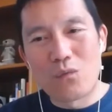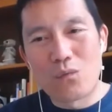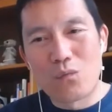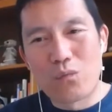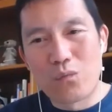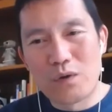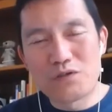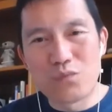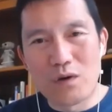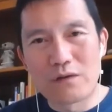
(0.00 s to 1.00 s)

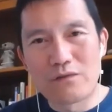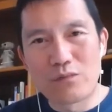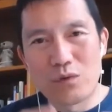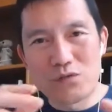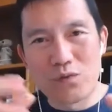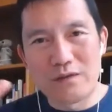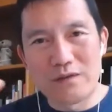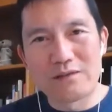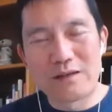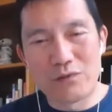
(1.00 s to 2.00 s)
which one of which one of
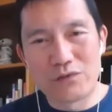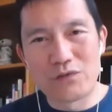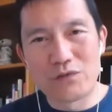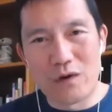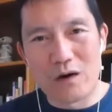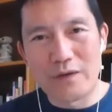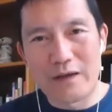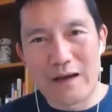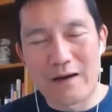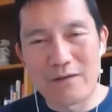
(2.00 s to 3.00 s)
these levels do you already
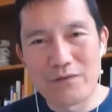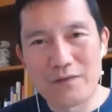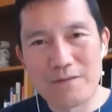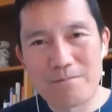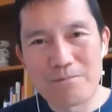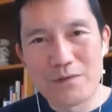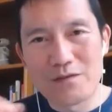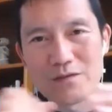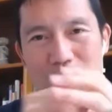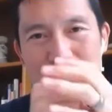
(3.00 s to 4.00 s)
have?
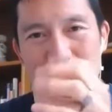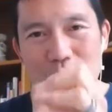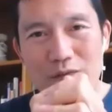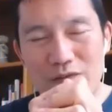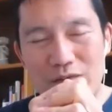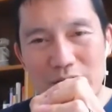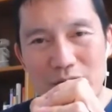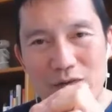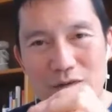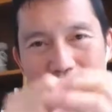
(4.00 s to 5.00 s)
So you in the
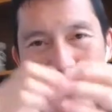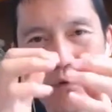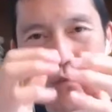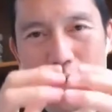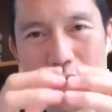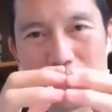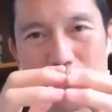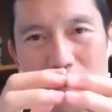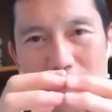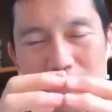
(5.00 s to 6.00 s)
center,
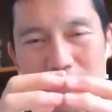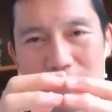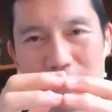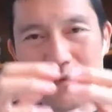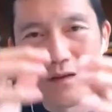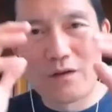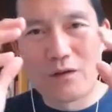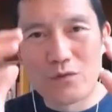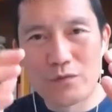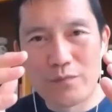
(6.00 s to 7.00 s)
one-on-one,
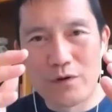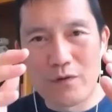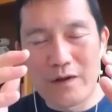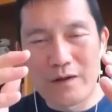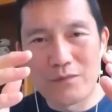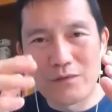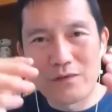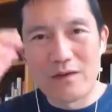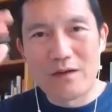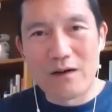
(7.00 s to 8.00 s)
group programs,
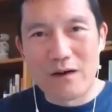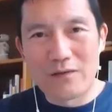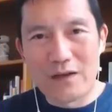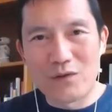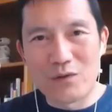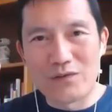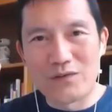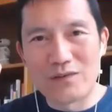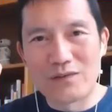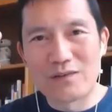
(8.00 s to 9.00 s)
online
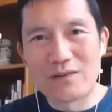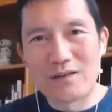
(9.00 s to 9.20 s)
courses,